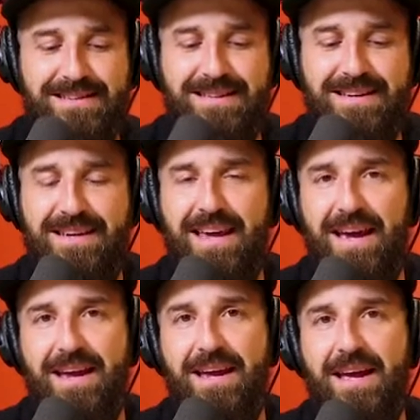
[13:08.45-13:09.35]

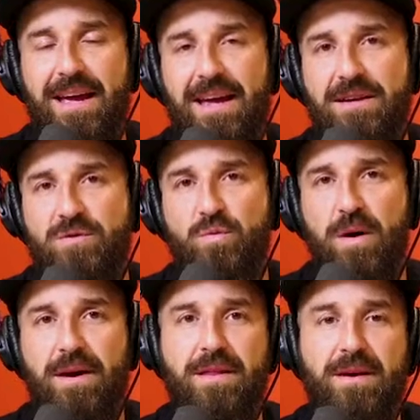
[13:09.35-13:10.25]
CDK is
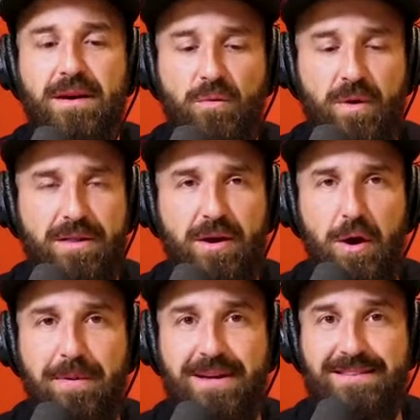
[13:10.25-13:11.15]
one of the
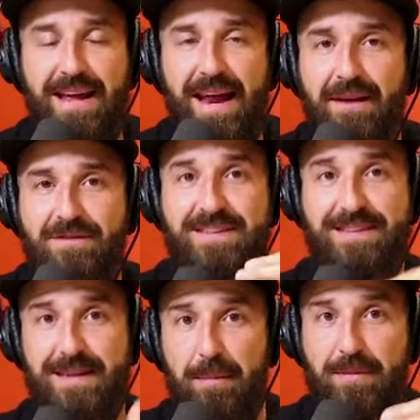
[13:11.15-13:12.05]
companies that have
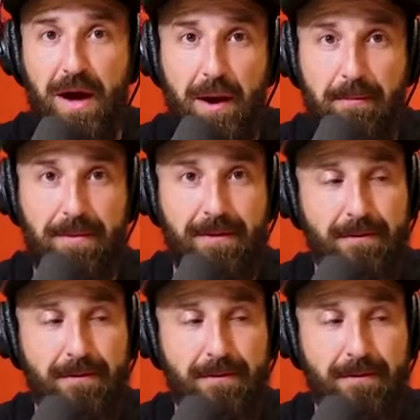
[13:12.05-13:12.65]
stepped up,